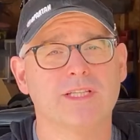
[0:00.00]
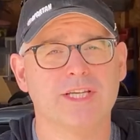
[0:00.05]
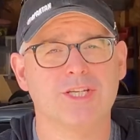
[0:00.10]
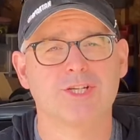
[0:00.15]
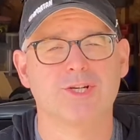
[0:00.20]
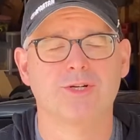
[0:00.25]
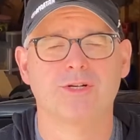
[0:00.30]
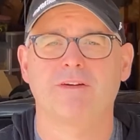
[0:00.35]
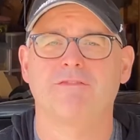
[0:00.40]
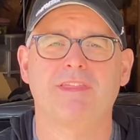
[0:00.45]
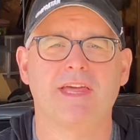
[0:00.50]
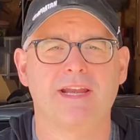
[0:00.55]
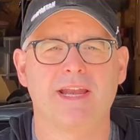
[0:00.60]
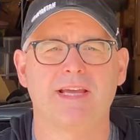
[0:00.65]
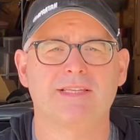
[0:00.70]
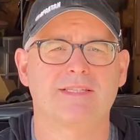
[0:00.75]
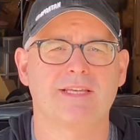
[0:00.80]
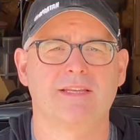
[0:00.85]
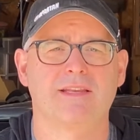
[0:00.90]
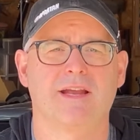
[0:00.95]
sure if that
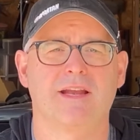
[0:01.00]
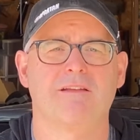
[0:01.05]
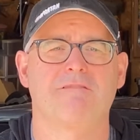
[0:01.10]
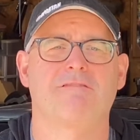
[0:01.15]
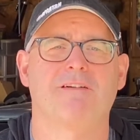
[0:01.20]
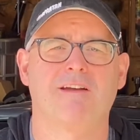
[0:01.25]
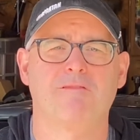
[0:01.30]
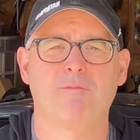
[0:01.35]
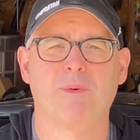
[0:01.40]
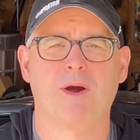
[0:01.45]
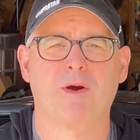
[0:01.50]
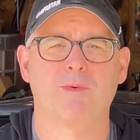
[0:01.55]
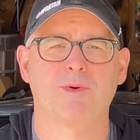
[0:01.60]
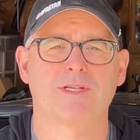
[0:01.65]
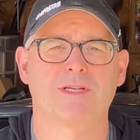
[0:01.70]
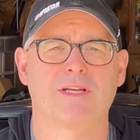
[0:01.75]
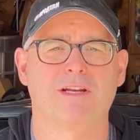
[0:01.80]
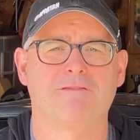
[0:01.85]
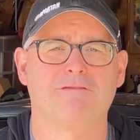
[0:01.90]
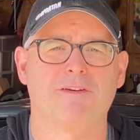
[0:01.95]
SN95 part was
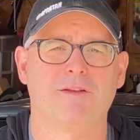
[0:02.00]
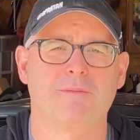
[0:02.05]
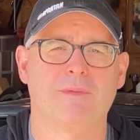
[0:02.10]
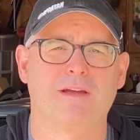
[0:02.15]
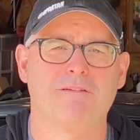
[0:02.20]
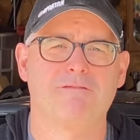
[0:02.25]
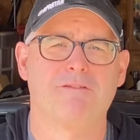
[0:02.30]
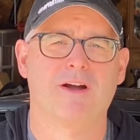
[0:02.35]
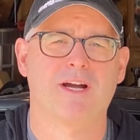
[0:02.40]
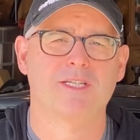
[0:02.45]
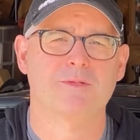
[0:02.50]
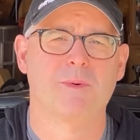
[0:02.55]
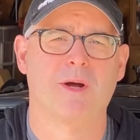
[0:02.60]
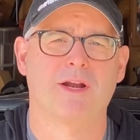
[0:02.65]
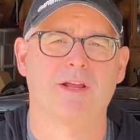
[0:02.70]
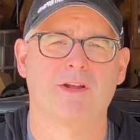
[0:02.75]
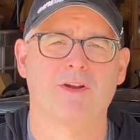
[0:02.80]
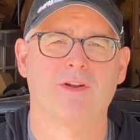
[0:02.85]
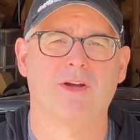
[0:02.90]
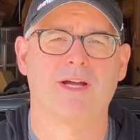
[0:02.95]
going to fit my Fox body
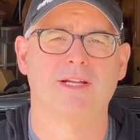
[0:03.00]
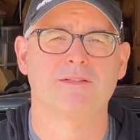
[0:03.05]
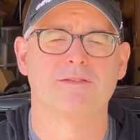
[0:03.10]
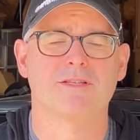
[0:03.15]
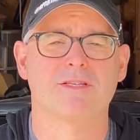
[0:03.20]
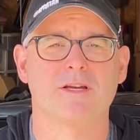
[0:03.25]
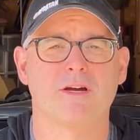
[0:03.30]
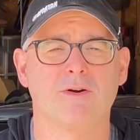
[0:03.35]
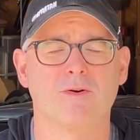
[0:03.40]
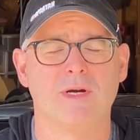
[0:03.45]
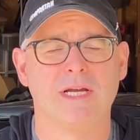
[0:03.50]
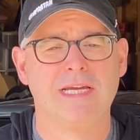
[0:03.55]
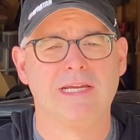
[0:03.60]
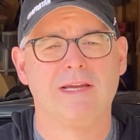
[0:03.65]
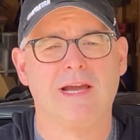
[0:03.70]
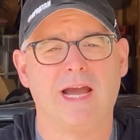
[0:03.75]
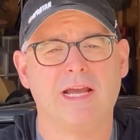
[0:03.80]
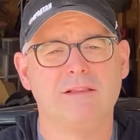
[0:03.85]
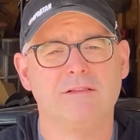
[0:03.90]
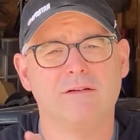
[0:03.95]
or not. So
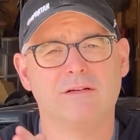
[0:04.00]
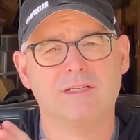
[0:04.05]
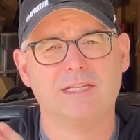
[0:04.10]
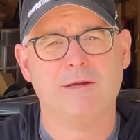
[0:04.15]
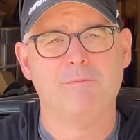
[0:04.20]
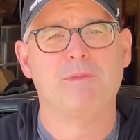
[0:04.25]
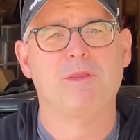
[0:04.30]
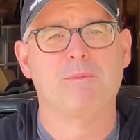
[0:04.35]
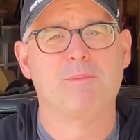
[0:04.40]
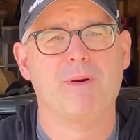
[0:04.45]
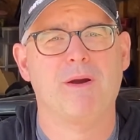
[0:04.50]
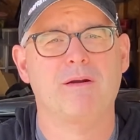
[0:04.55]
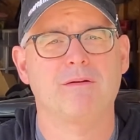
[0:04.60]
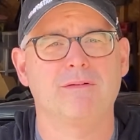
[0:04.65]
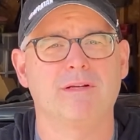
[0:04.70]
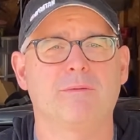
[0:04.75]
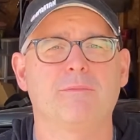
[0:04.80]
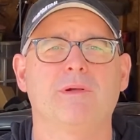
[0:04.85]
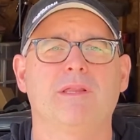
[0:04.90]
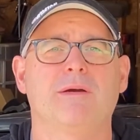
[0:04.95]
I looked up the part
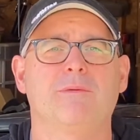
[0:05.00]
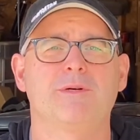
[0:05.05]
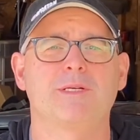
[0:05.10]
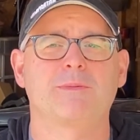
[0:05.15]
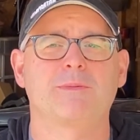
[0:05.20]
number that was